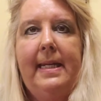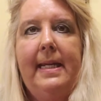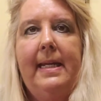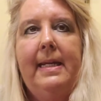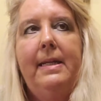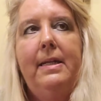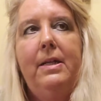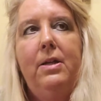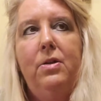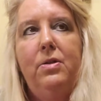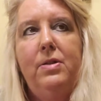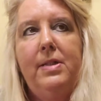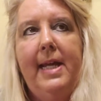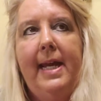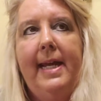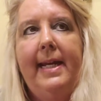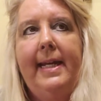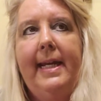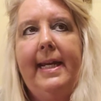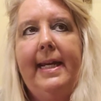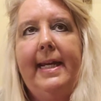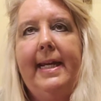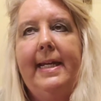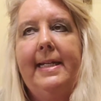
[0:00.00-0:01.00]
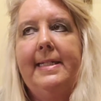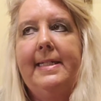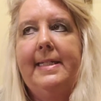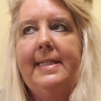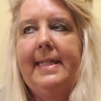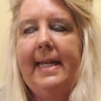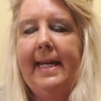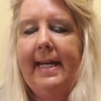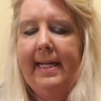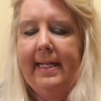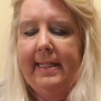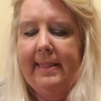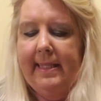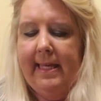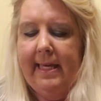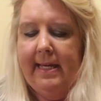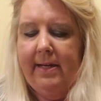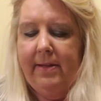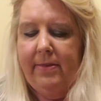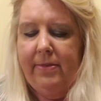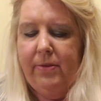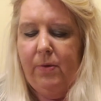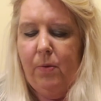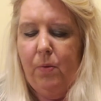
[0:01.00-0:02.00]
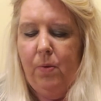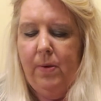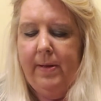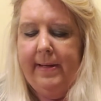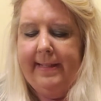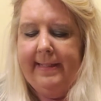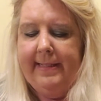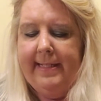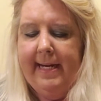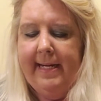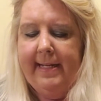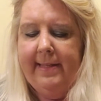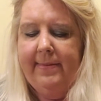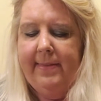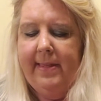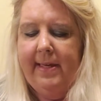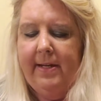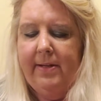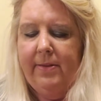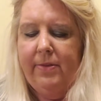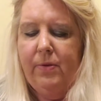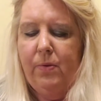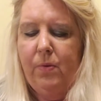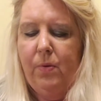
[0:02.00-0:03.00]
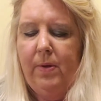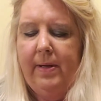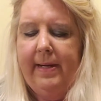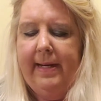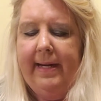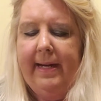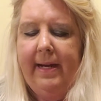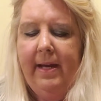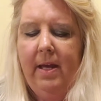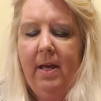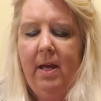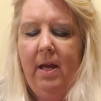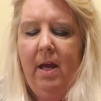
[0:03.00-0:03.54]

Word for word: you're taking a stand, that authority, taking that authority